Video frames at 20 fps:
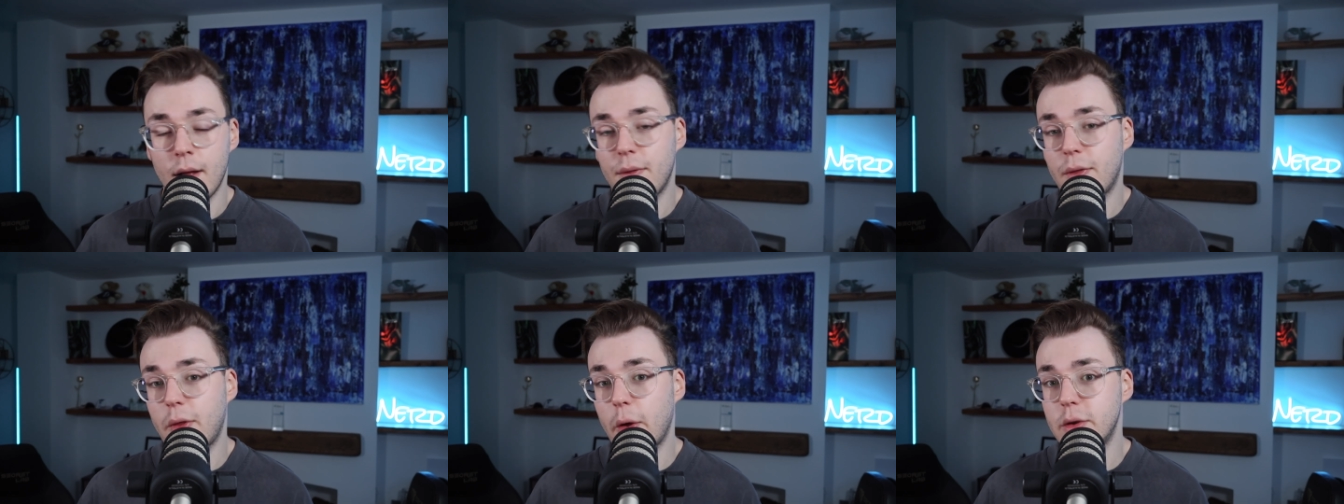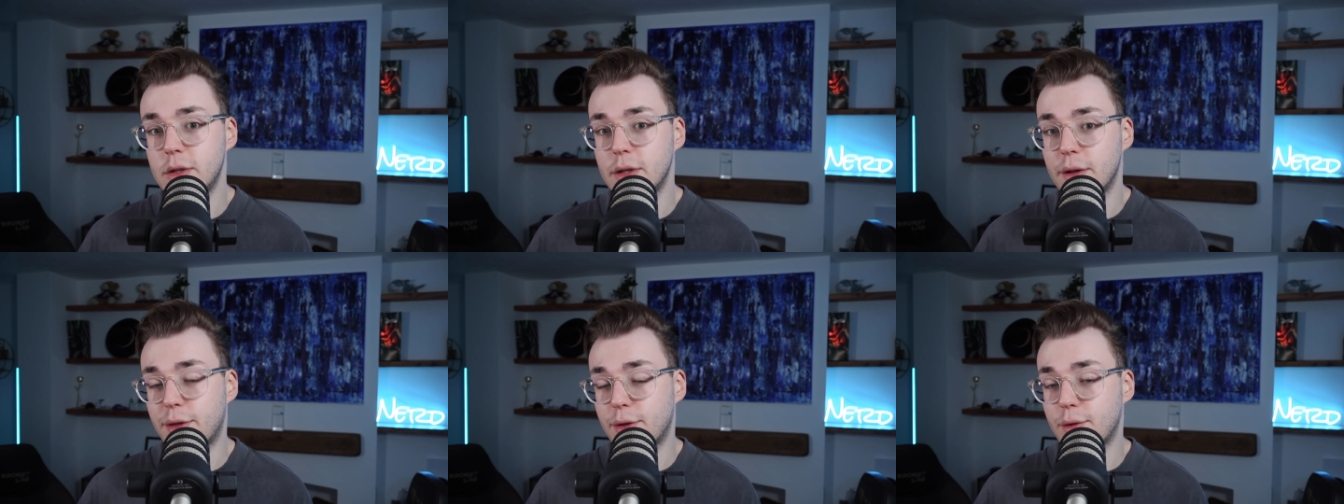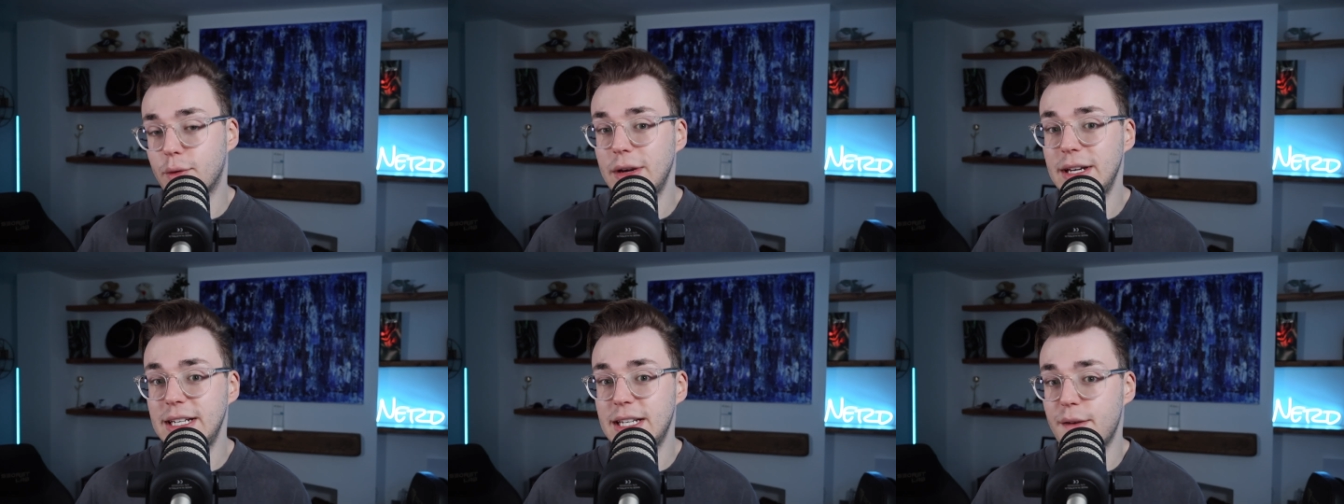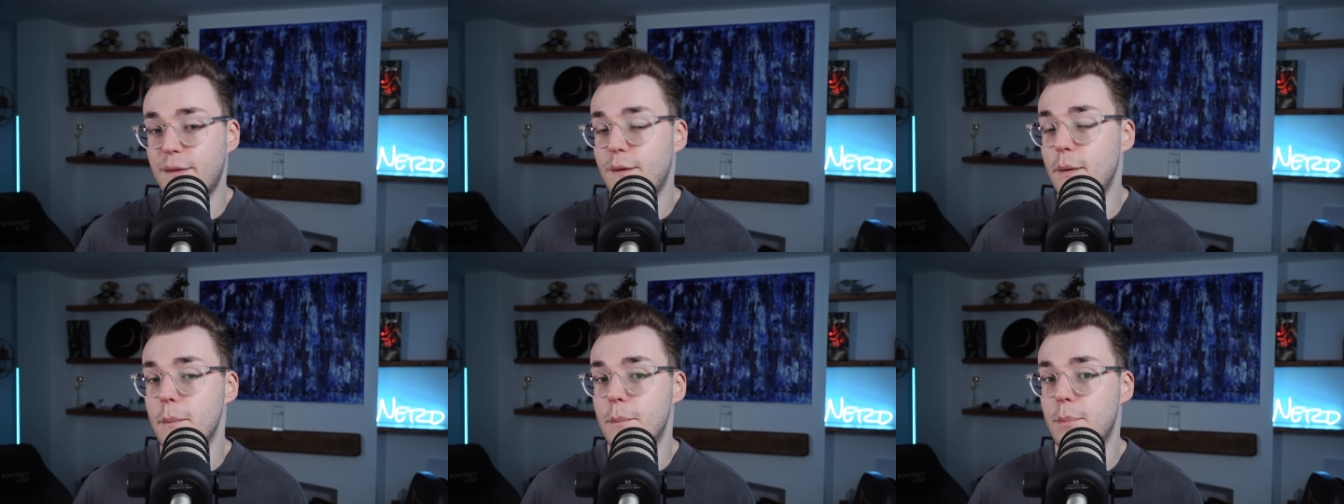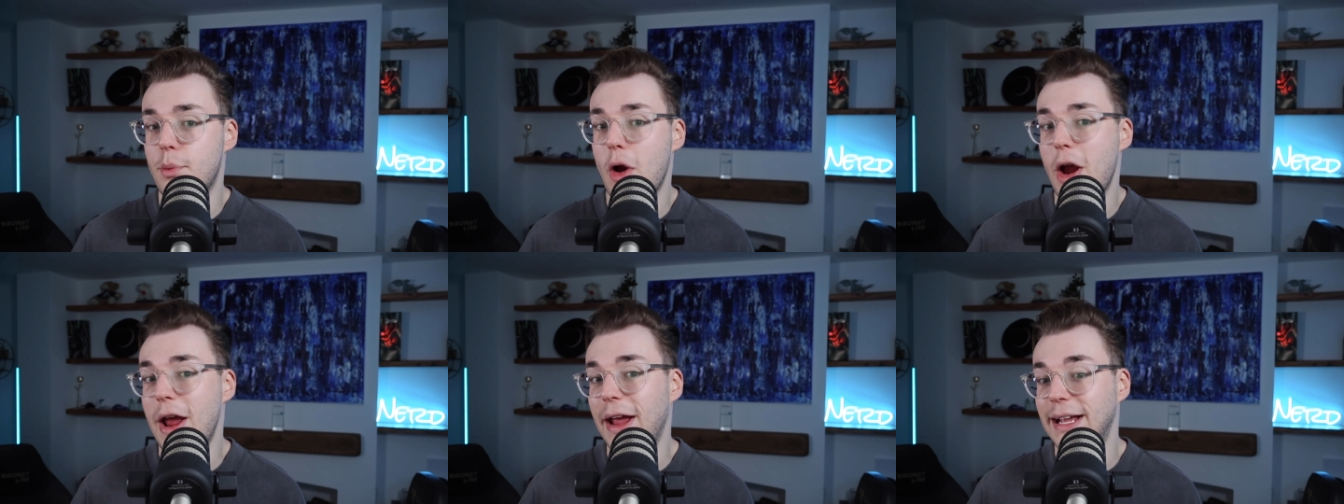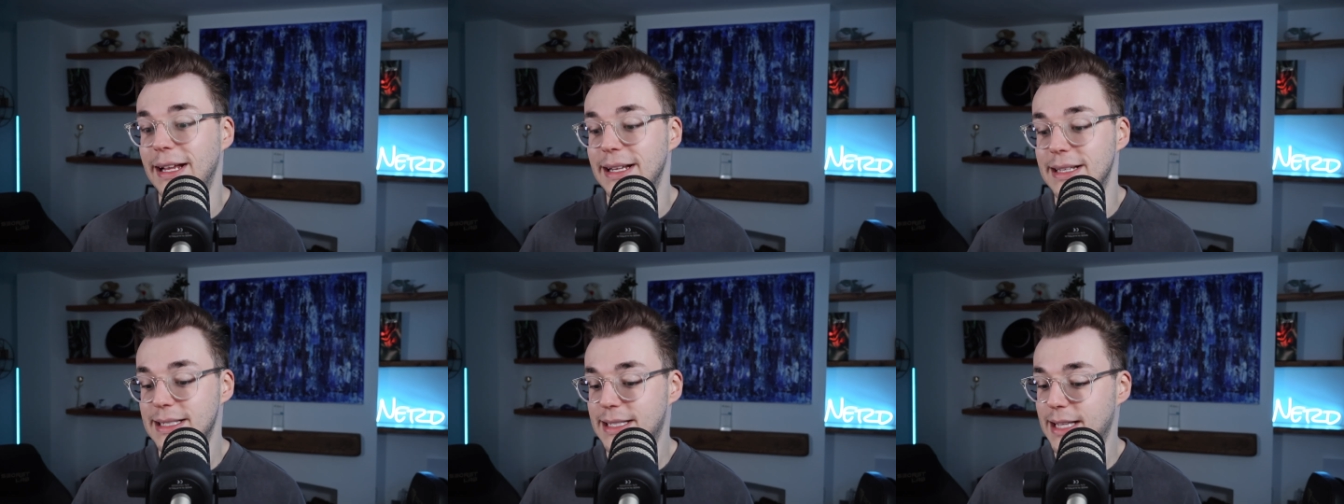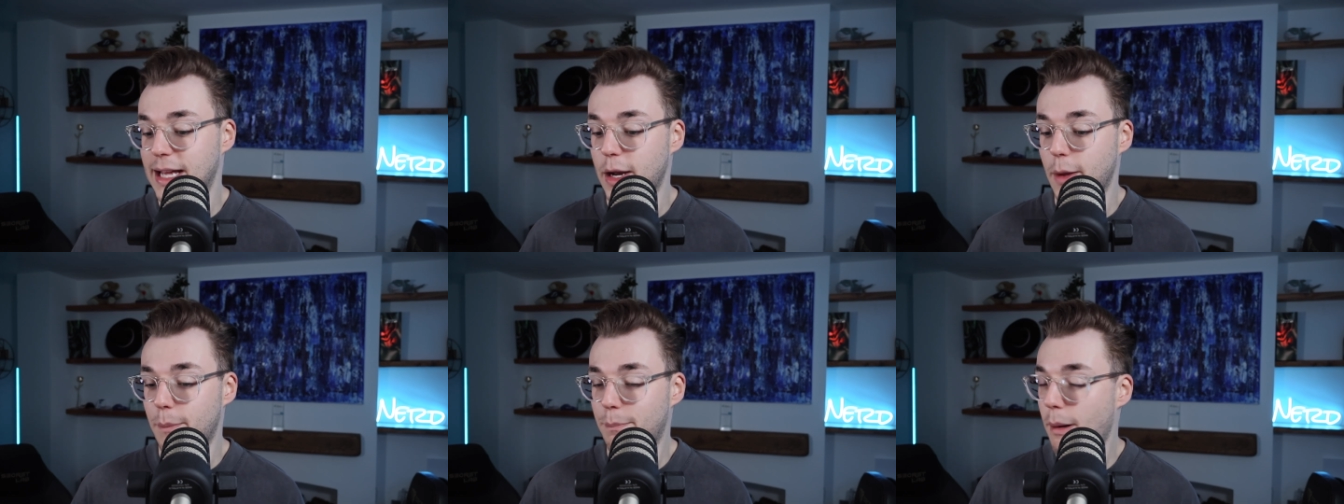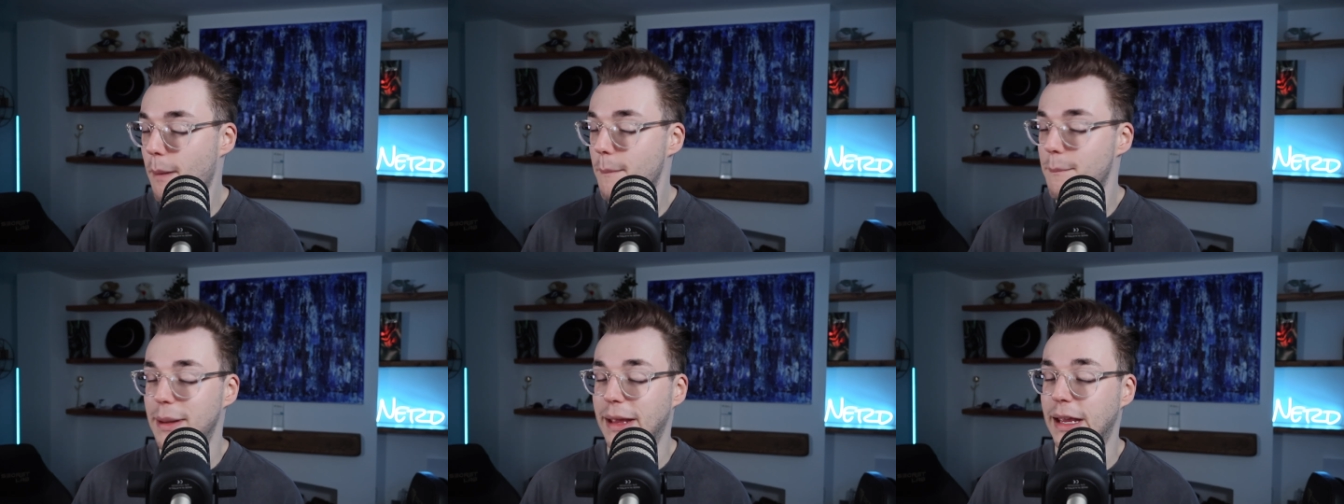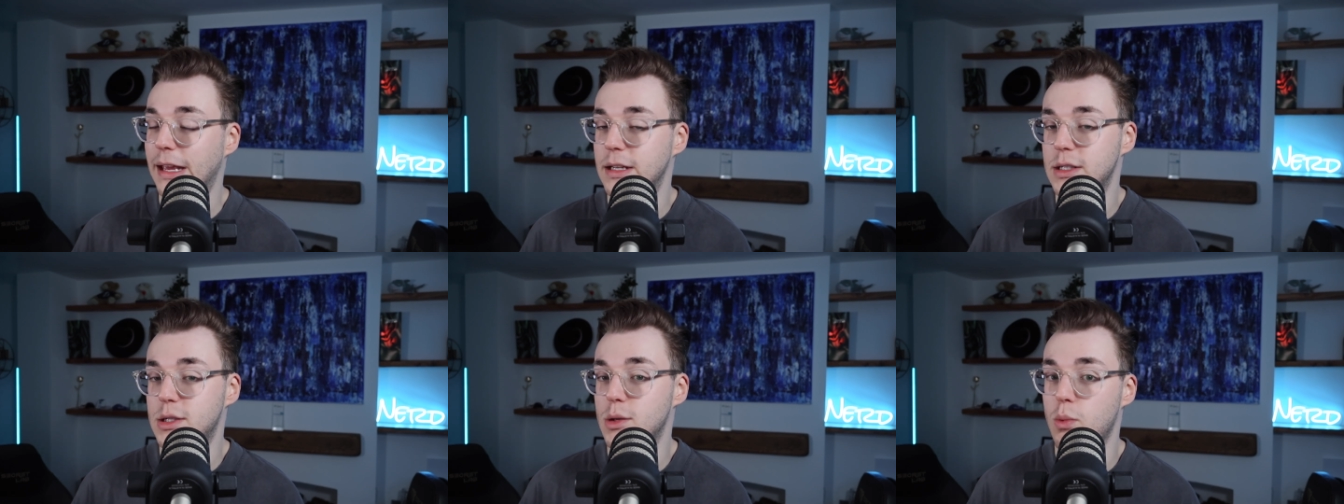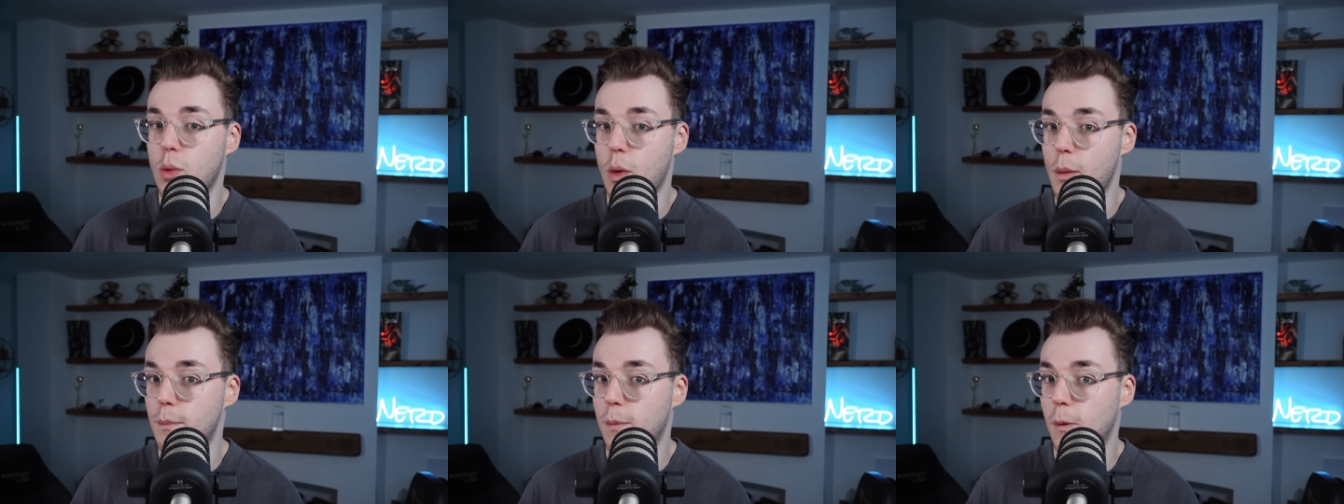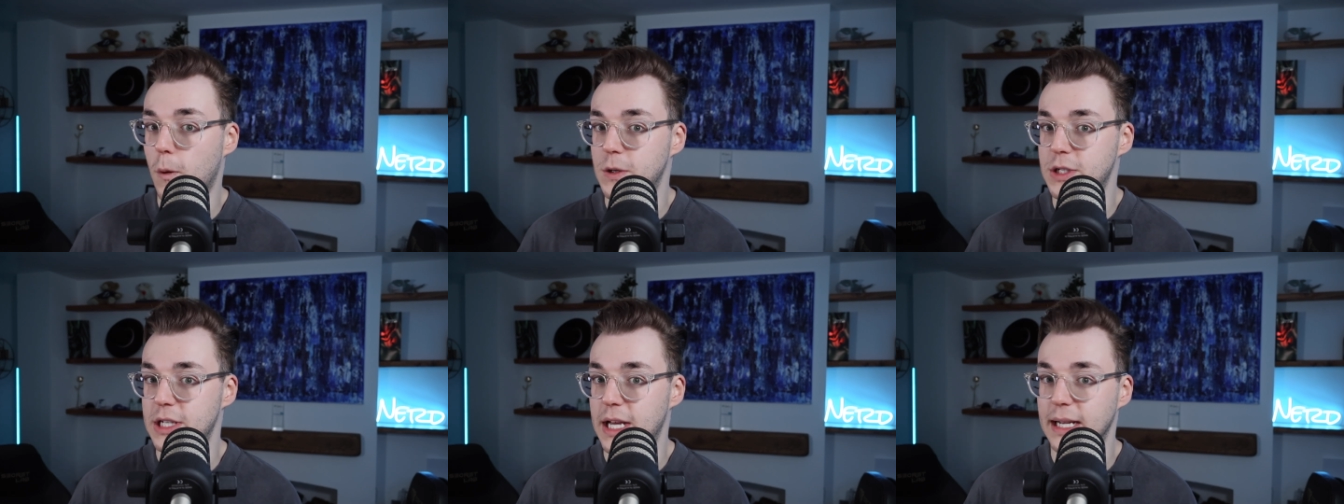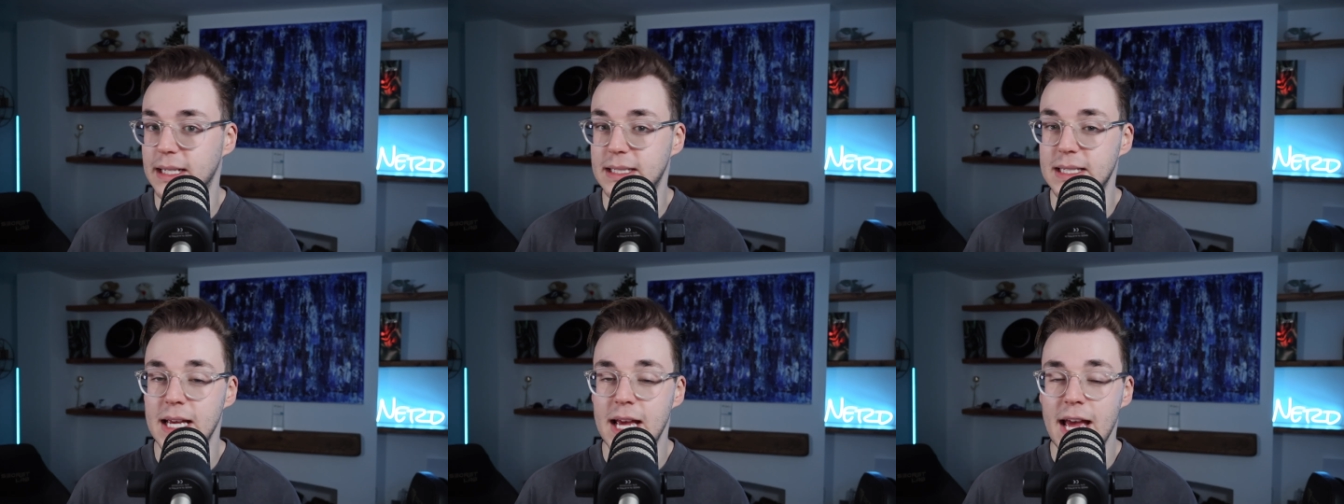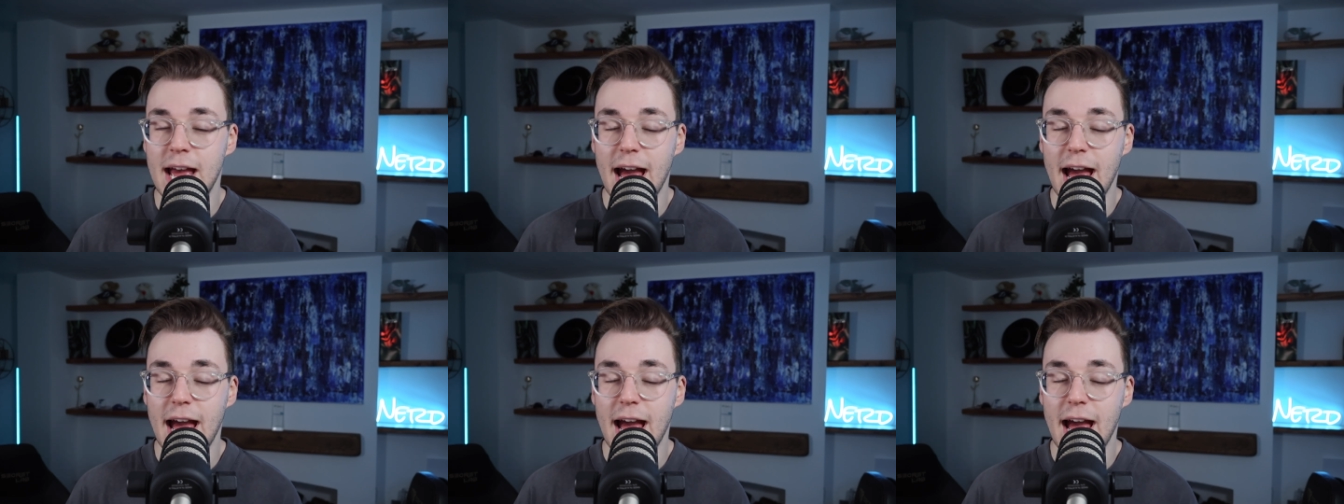those are three different brains that are pumping into one project.